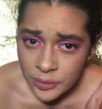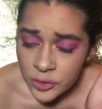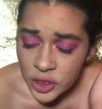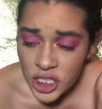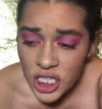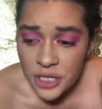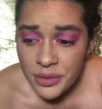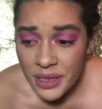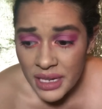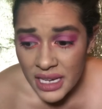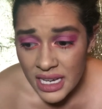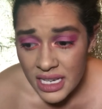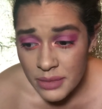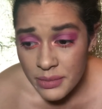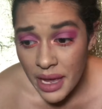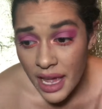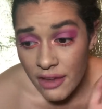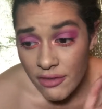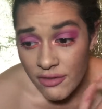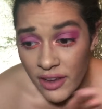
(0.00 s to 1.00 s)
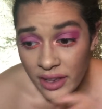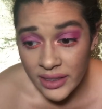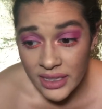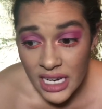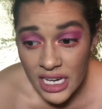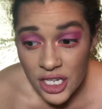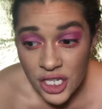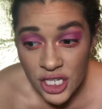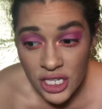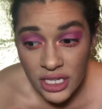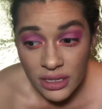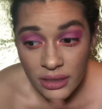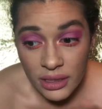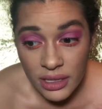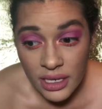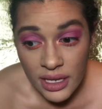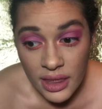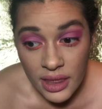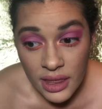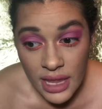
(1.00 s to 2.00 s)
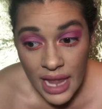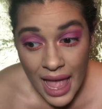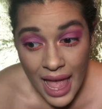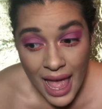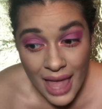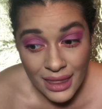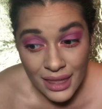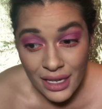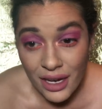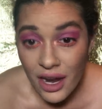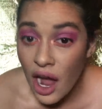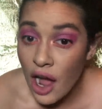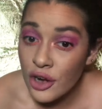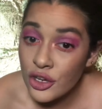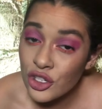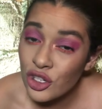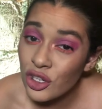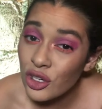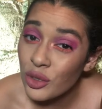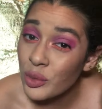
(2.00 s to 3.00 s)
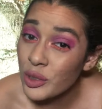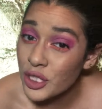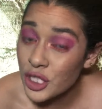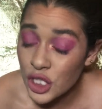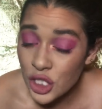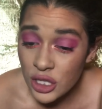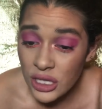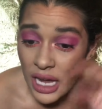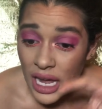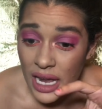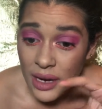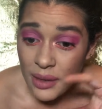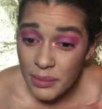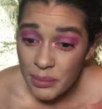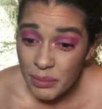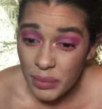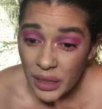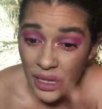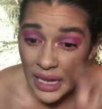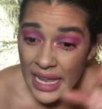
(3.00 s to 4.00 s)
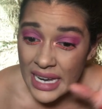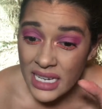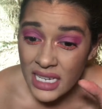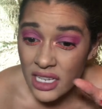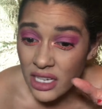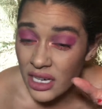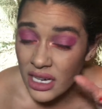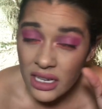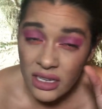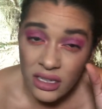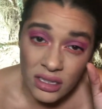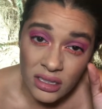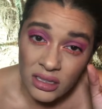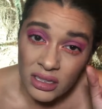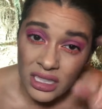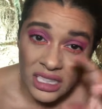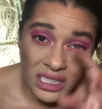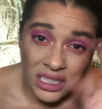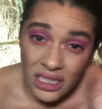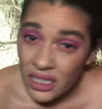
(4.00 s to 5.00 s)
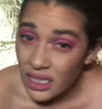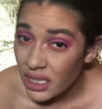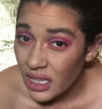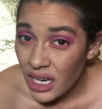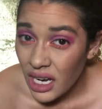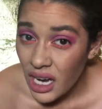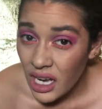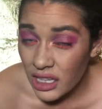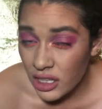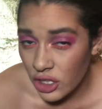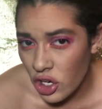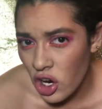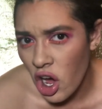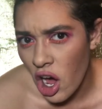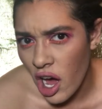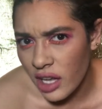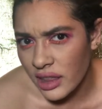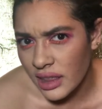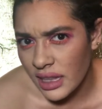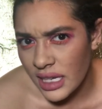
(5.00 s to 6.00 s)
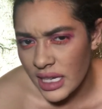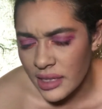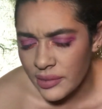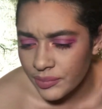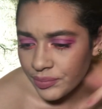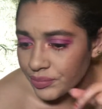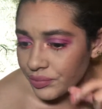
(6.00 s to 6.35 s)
just because my foundation and the contour was just kind of blended in a little oddly.